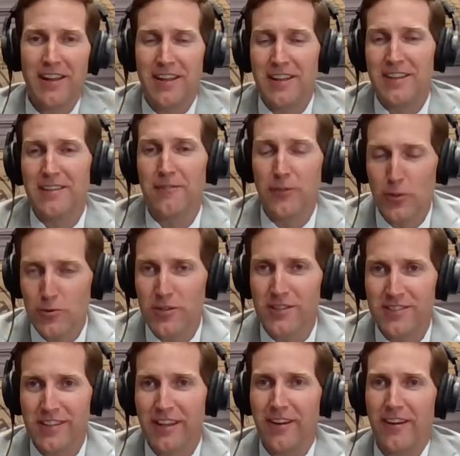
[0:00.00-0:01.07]
in the
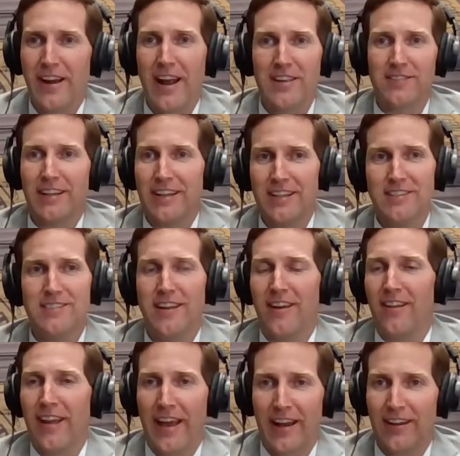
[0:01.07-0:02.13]
Fusion Center as an
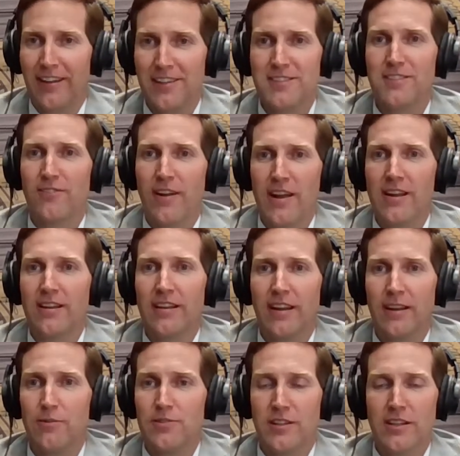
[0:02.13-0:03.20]
intel analyst, right?
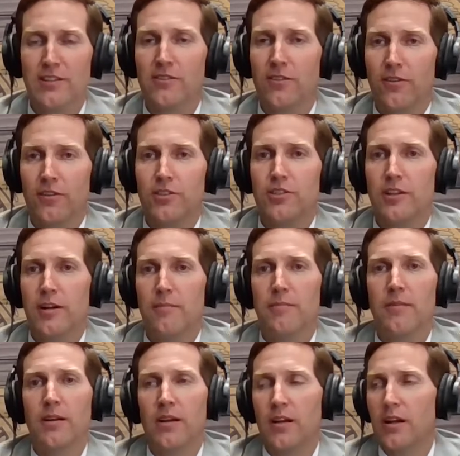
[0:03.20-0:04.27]
And it was an internship.
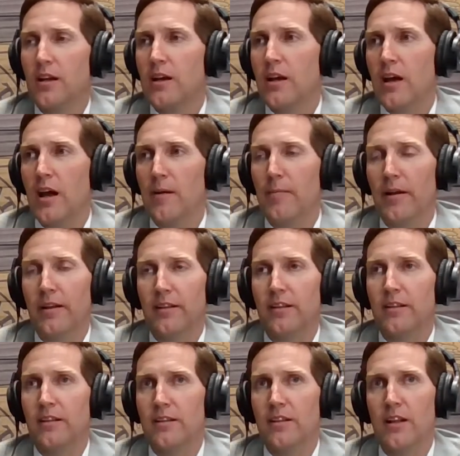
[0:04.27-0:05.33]
But
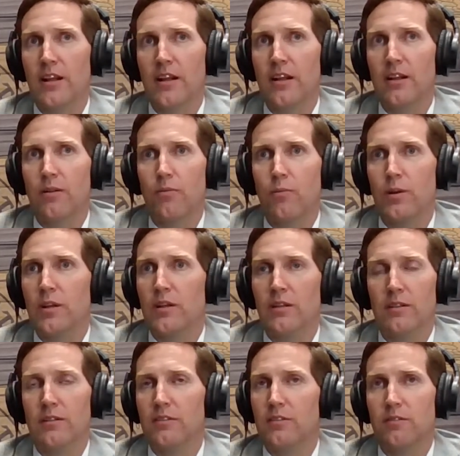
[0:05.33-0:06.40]

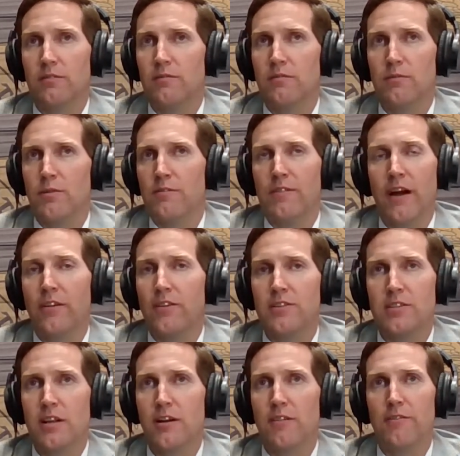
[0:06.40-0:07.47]
we found
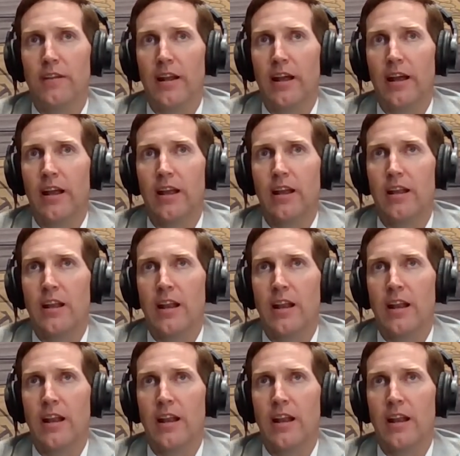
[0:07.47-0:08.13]
herself, and